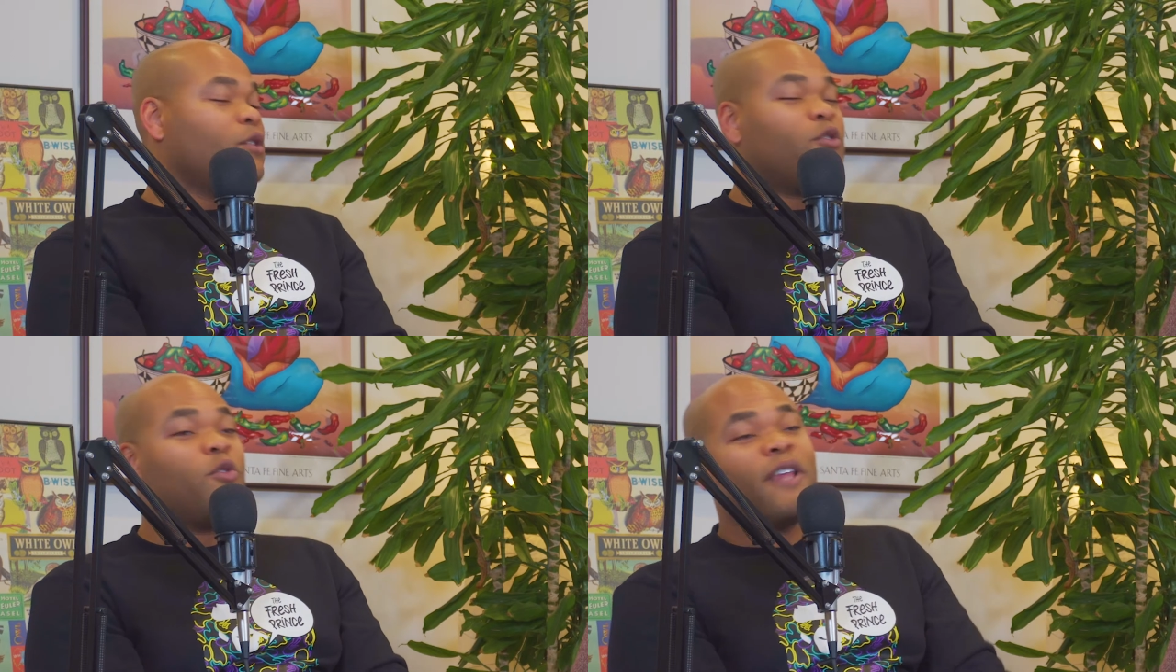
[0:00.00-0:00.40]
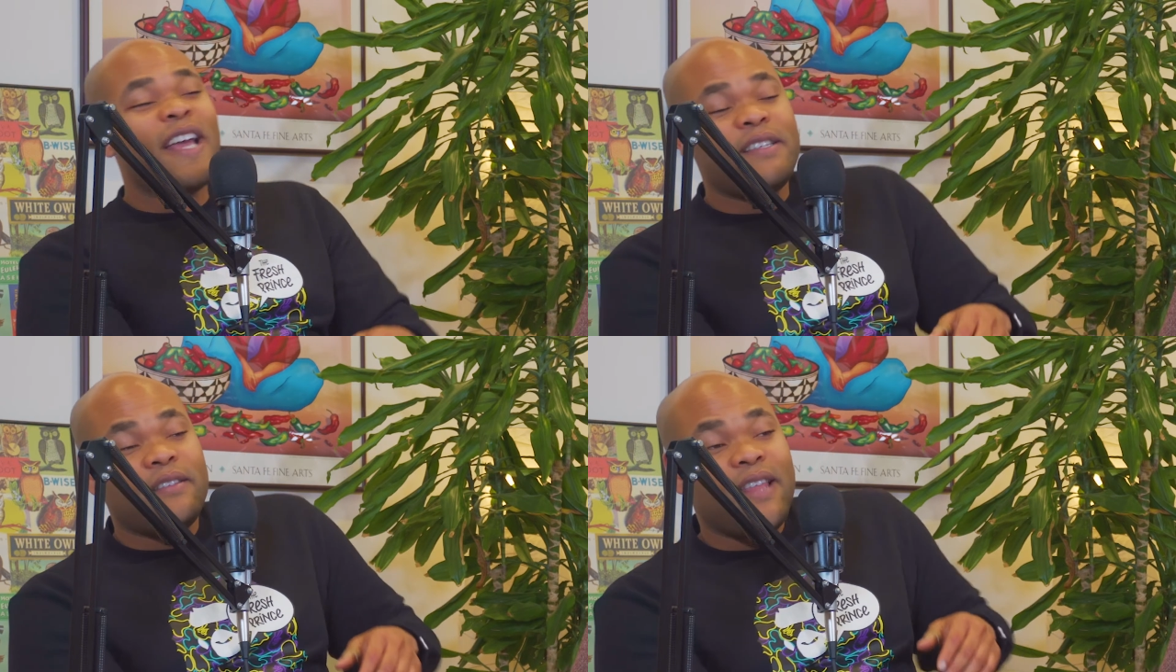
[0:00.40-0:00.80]
Dude,
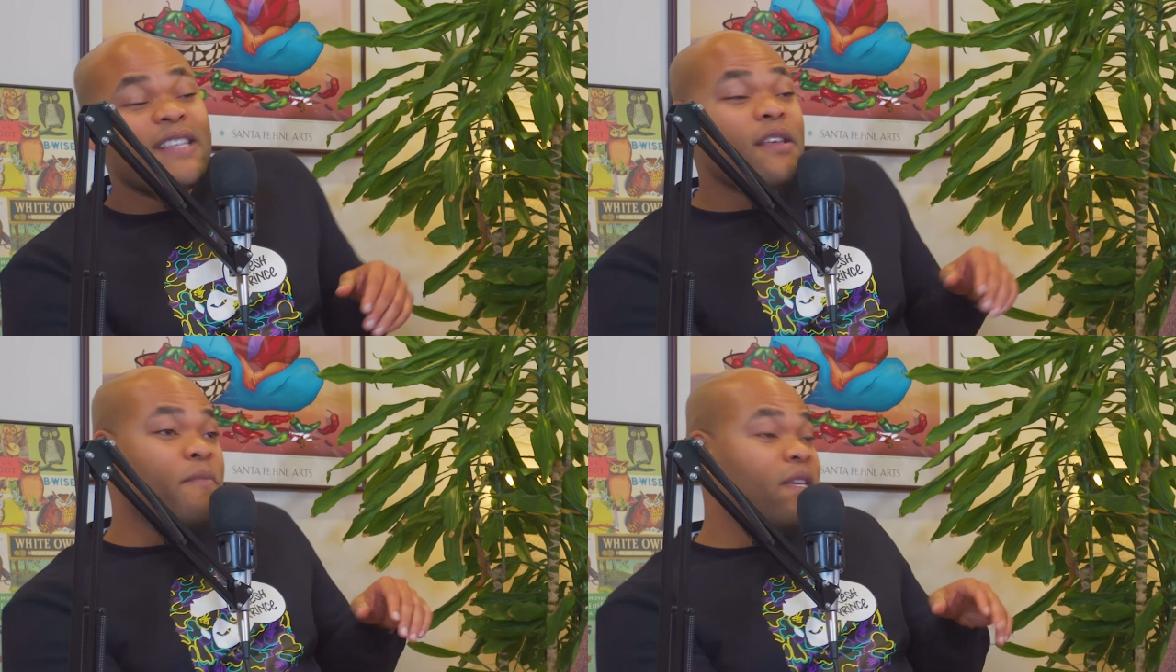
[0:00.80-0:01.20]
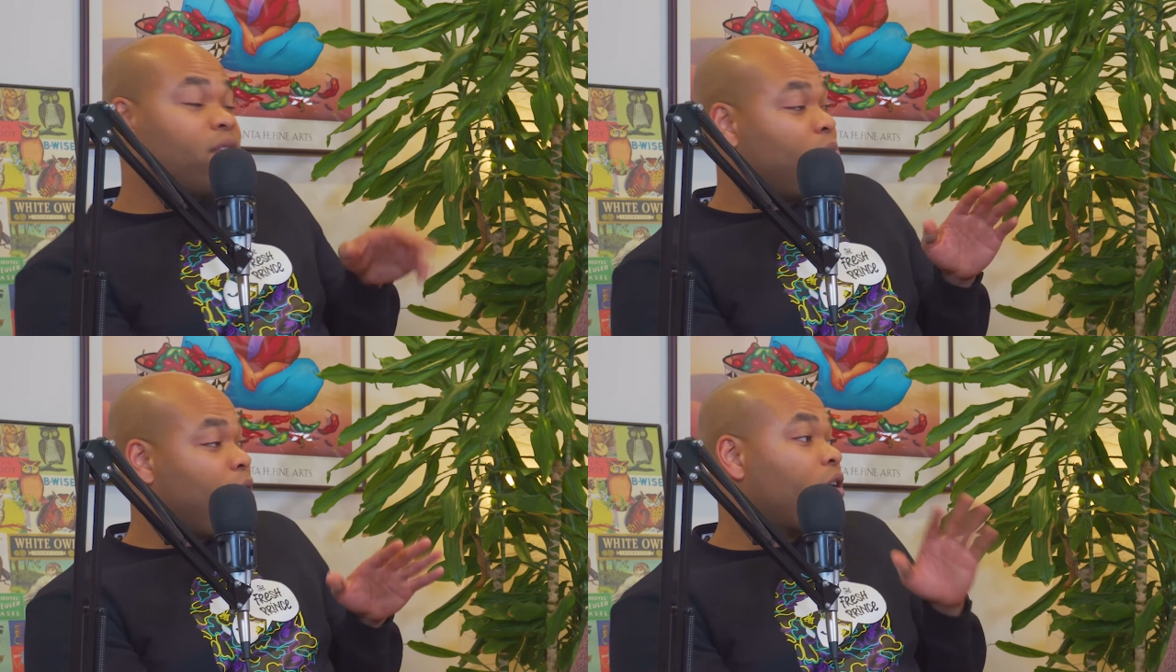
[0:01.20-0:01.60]
that's a
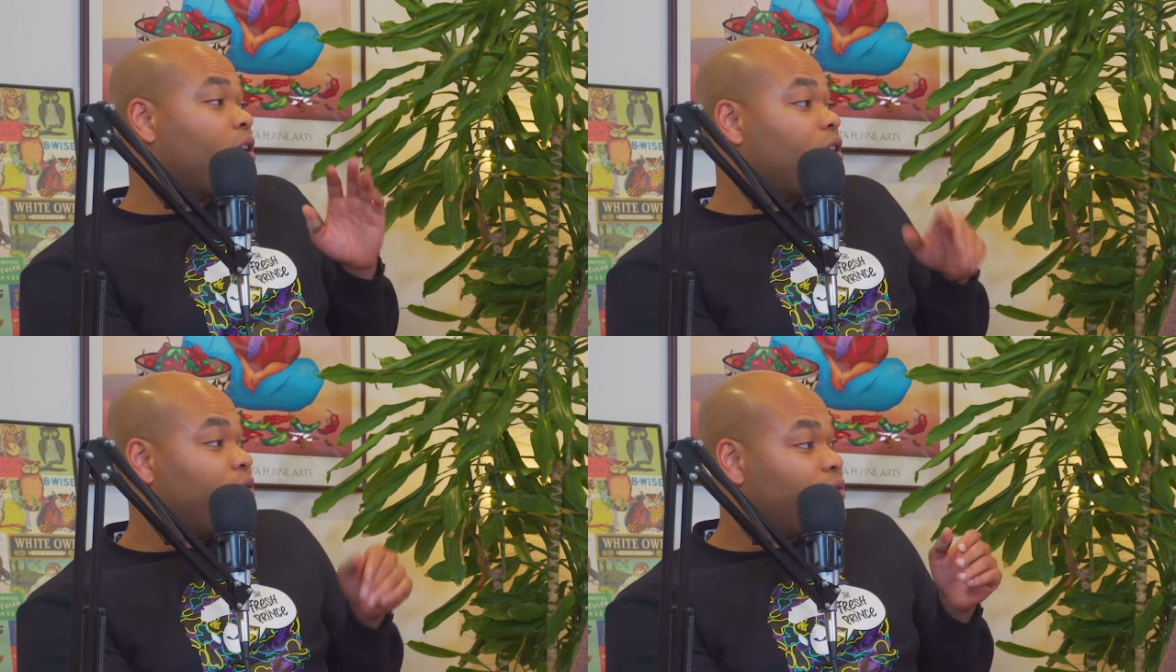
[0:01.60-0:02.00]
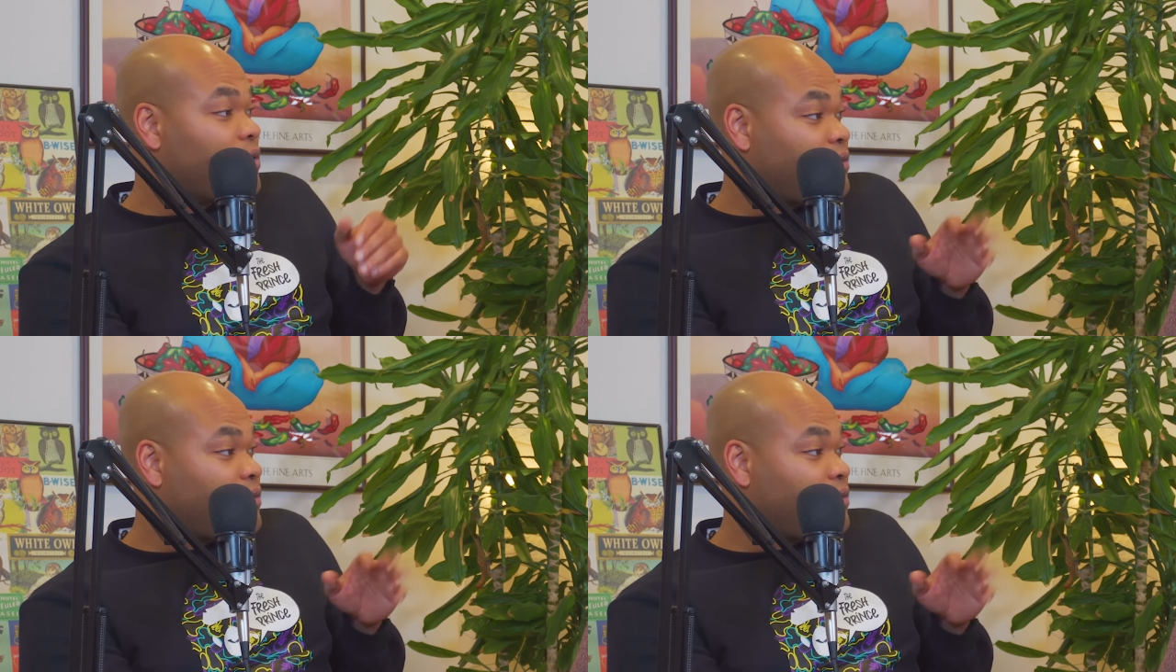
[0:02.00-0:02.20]
missing market of